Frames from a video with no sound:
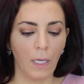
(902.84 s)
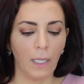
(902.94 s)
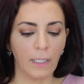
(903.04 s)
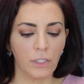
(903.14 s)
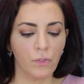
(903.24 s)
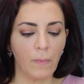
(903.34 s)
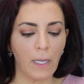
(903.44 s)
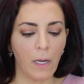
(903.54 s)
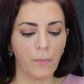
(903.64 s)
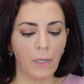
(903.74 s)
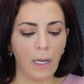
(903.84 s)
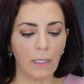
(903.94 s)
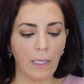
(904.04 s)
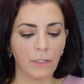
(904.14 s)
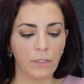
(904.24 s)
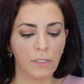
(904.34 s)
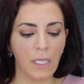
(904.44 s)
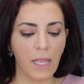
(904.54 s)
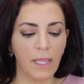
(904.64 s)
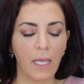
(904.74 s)
I like to do my upper
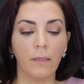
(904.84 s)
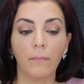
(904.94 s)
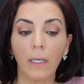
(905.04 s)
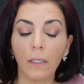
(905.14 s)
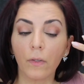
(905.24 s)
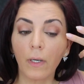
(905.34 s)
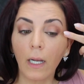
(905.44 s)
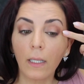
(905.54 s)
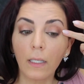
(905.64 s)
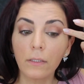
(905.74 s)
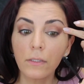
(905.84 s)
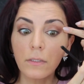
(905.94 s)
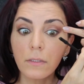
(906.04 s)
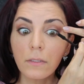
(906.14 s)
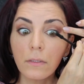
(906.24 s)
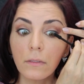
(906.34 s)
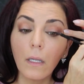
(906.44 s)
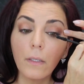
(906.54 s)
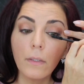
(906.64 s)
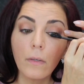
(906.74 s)
eyelashes, then my lower eyelashes.
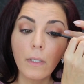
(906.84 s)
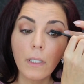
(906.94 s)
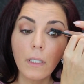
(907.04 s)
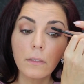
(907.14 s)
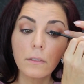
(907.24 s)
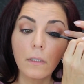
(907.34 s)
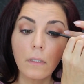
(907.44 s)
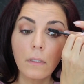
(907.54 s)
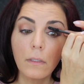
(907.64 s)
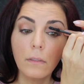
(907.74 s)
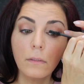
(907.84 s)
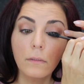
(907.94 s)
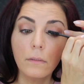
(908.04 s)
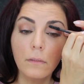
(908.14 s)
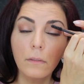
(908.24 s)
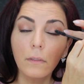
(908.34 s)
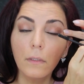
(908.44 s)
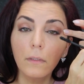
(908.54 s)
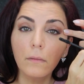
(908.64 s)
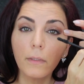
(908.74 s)
And no, I can't talk
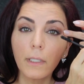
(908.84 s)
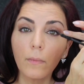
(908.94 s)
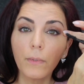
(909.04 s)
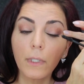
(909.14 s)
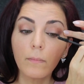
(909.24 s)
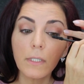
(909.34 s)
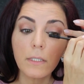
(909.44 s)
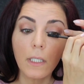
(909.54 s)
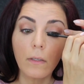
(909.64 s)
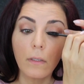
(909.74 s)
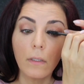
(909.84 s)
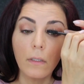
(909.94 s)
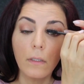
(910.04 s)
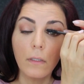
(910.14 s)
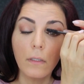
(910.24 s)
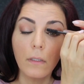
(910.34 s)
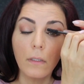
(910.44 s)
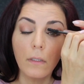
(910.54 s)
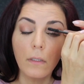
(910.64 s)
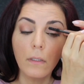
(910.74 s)
when I put on mascara.
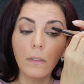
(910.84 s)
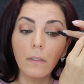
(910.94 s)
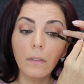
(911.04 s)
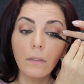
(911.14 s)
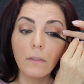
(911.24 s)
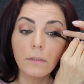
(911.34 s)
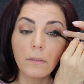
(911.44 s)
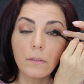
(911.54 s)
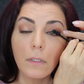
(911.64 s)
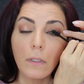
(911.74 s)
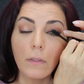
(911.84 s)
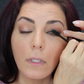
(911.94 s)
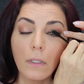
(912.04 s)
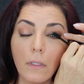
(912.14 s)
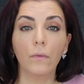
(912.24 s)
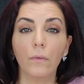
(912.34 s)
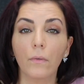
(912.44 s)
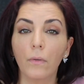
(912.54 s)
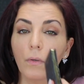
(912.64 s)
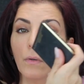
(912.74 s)
So sorry. Whew.